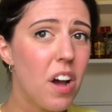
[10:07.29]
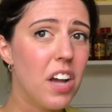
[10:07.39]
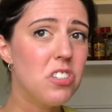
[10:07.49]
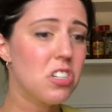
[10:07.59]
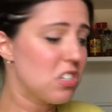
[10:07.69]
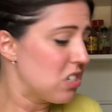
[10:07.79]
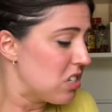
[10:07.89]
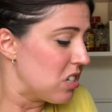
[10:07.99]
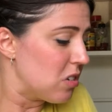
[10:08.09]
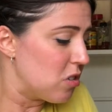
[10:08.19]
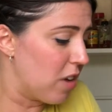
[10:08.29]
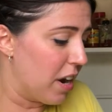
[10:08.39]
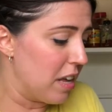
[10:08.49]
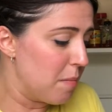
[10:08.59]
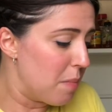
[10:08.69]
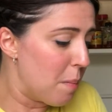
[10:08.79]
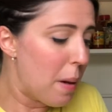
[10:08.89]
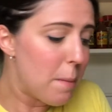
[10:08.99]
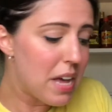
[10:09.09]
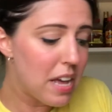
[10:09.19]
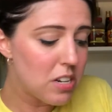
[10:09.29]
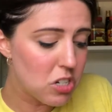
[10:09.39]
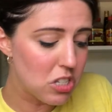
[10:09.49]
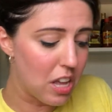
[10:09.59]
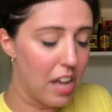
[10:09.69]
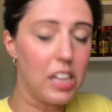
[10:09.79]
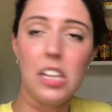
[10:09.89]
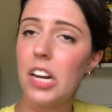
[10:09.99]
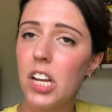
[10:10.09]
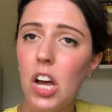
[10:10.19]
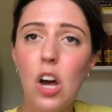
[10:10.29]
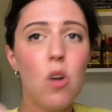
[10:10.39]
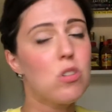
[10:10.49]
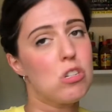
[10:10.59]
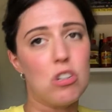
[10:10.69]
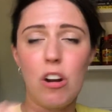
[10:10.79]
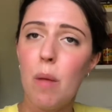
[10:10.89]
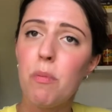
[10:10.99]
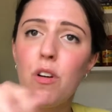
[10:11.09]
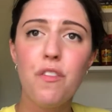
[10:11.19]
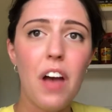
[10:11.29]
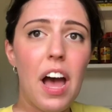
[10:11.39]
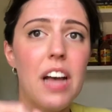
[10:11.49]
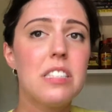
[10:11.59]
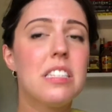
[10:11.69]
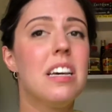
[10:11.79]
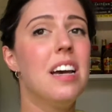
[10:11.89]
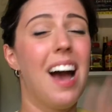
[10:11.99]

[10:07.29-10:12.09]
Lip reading: I just try to, bit by bit, just like let it go, stir it up real fast.